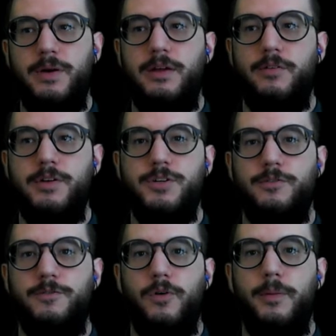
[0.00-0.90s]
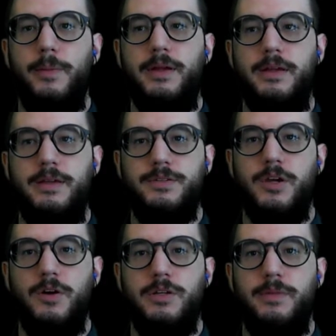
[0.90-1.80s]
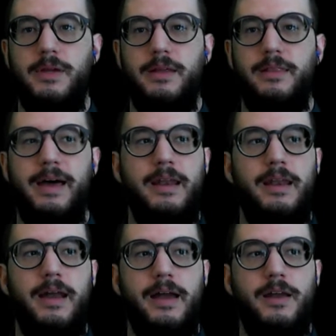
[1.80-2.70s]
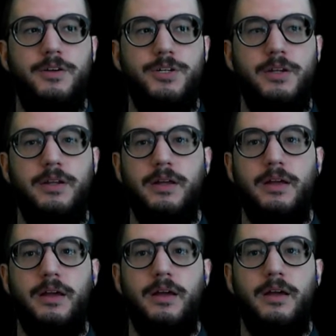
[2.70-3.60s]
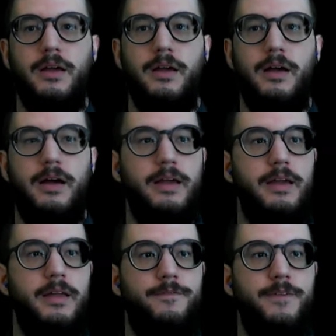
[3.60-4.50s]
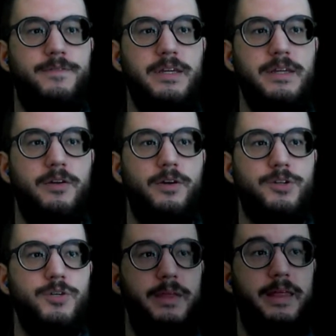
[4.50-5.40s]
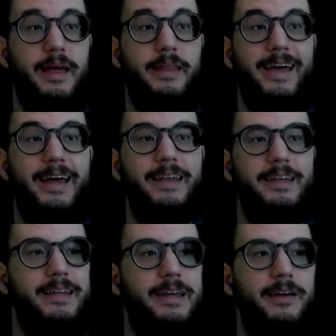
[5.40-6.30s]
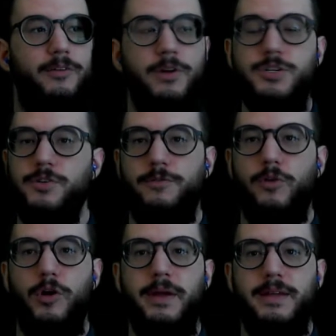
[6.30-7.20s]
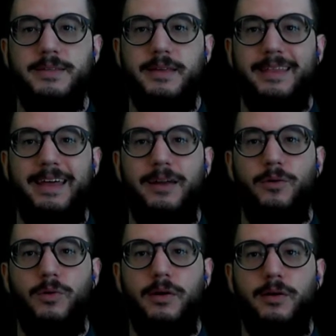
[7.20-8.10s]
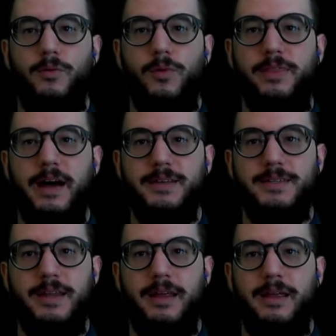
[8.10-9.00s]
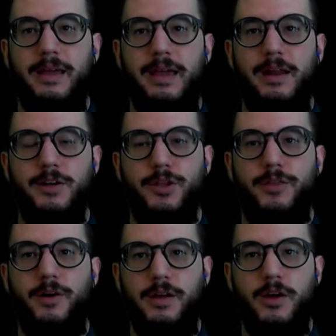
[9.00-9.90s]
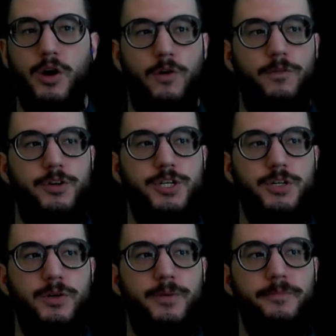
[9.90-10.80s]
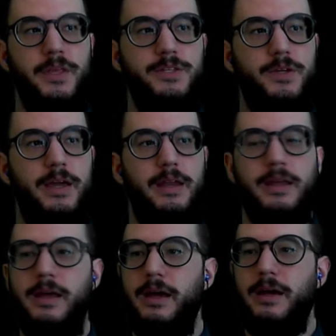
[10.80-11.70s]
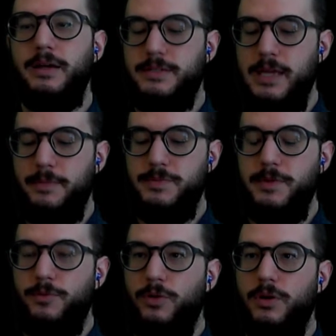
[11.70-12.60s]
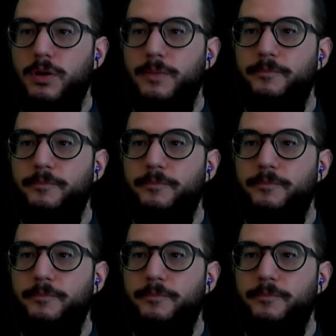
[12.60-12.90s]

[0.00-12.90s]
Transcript: in original form is going to be that 915, excuse me, that original form is that 1,830 over 2. So again, same as before,